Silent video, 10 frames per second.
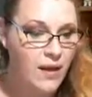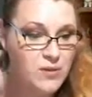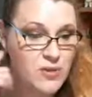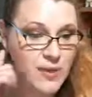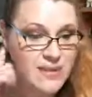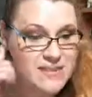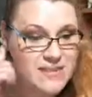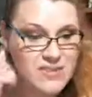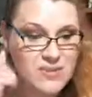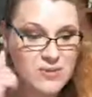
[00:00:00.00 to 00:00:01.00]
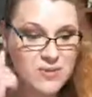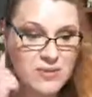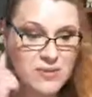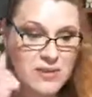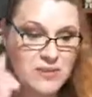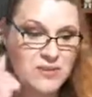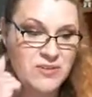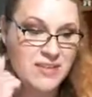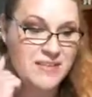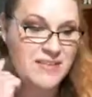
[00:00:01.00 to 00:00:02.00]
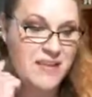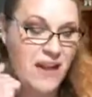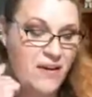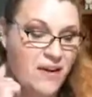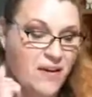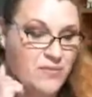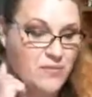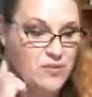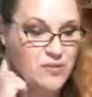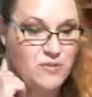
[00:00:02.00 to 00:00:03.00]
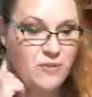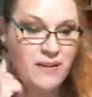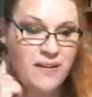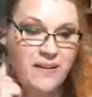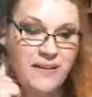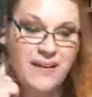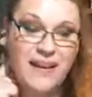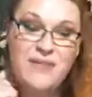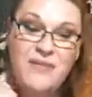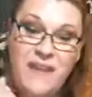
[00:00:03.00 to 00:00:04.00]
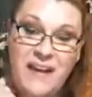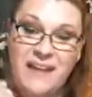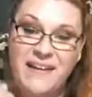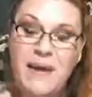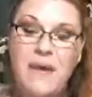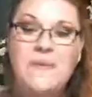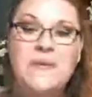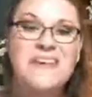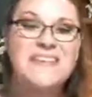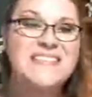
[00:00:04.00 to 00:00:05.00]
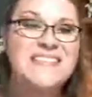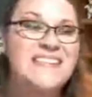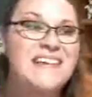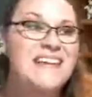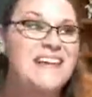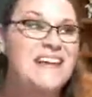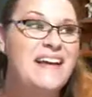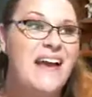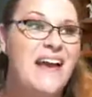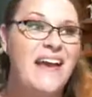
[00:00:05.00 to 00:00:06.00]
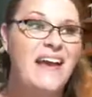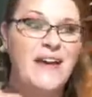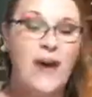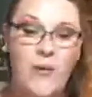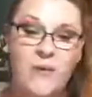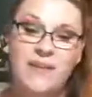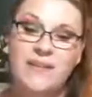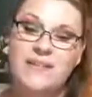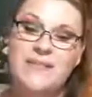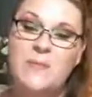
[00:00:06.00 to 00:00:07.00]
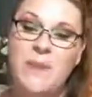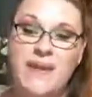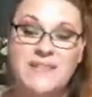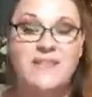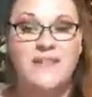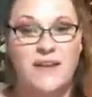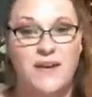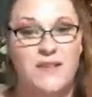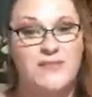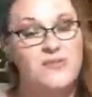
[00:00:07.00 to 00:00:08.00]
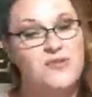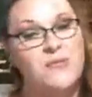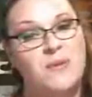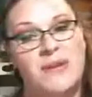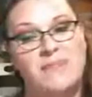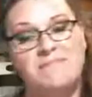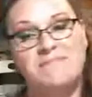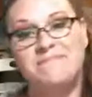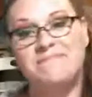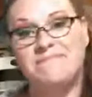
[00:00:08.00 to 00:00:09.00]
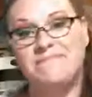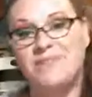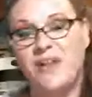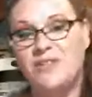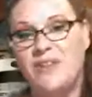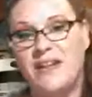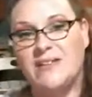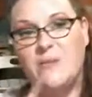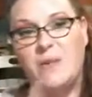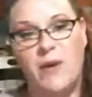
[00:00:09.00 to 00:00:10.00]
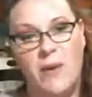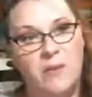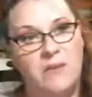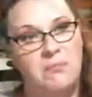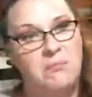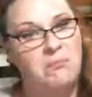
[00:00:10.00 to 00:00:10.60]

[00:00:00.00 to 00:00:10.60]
Joanne says she's always pictured Chance as Eric from True Blood. That's funny because Cohen is based on Eric from True Blood, not Chance, but Cohen.